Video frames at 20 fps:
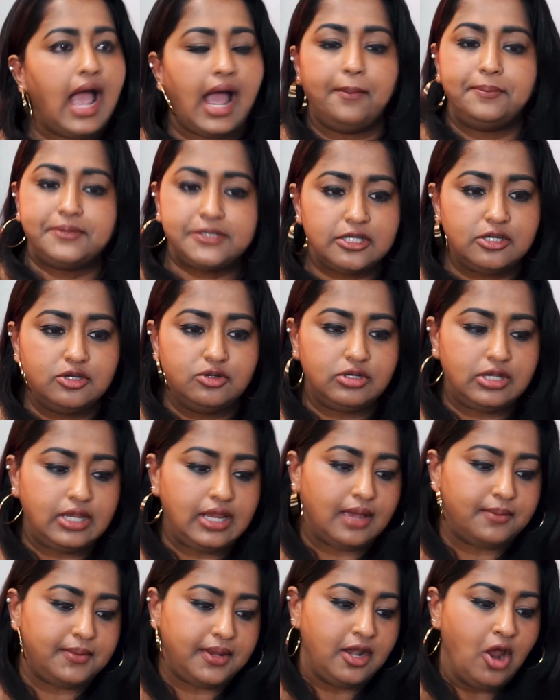absolutely.
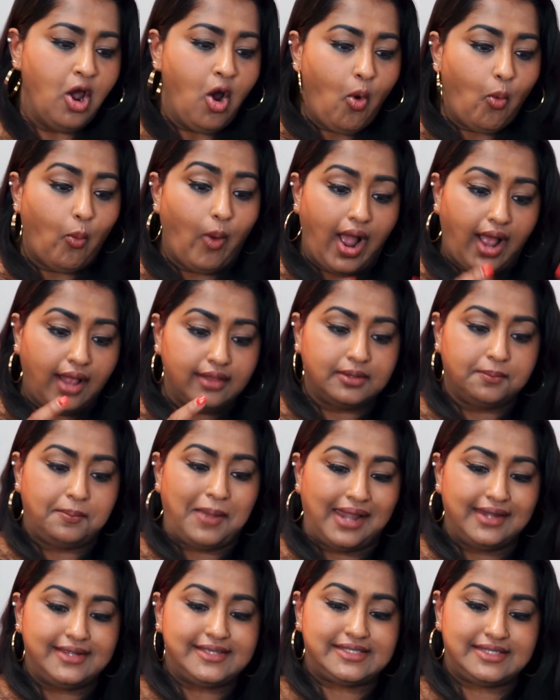I mean, while the
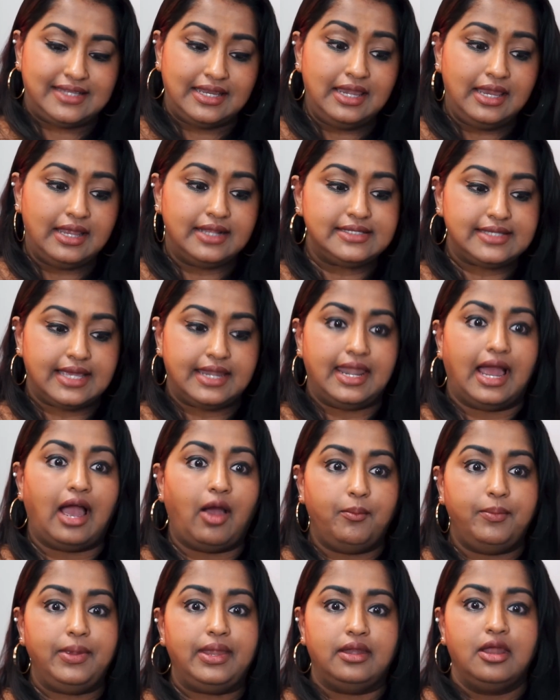Palestinians are now
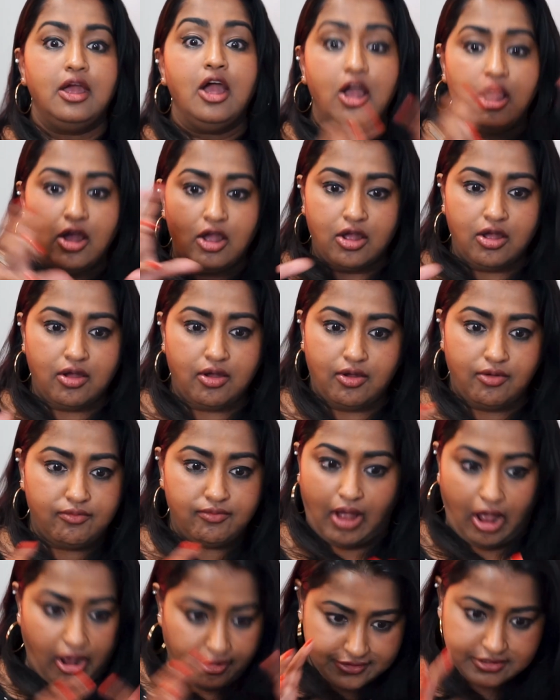being,
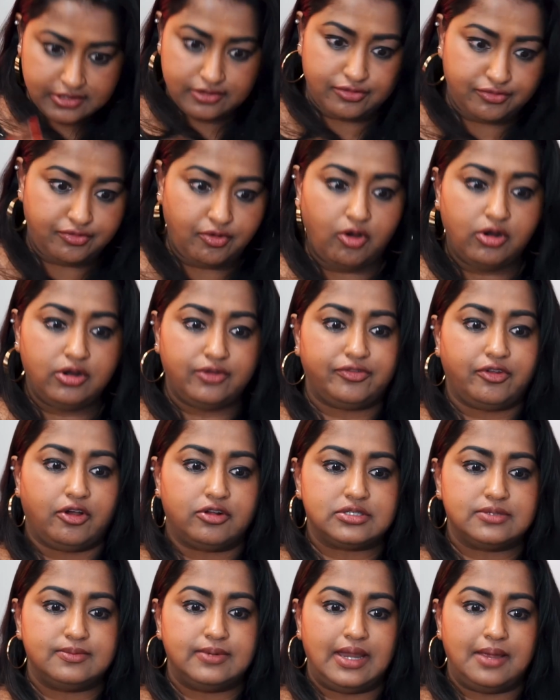after the fall of the
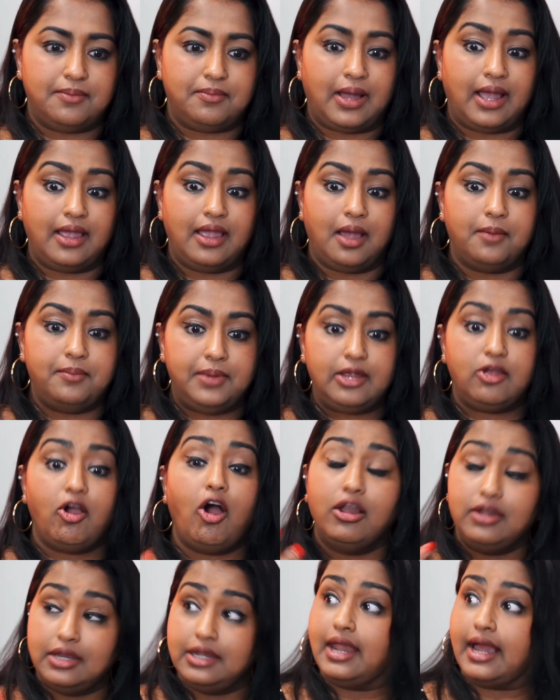Ottoman Empire, are being
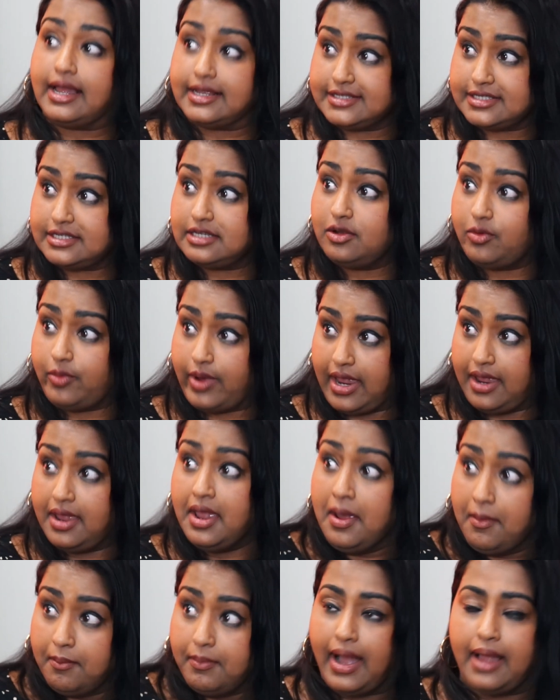colonized in a way
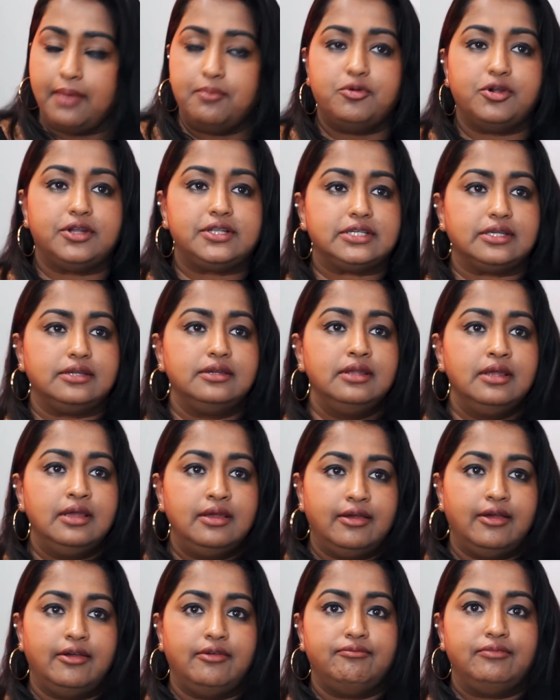by Britain.
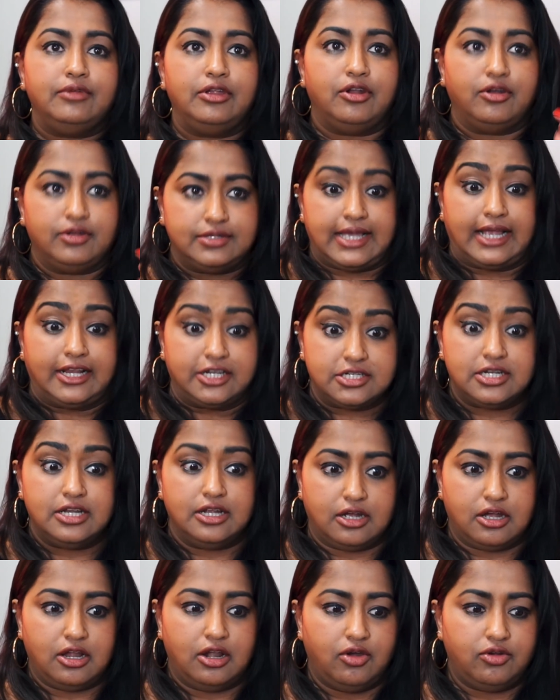It's actually a
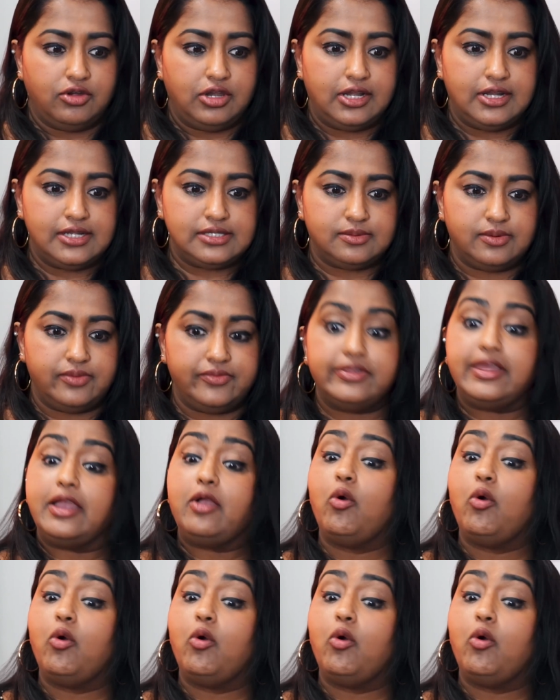colonialism, even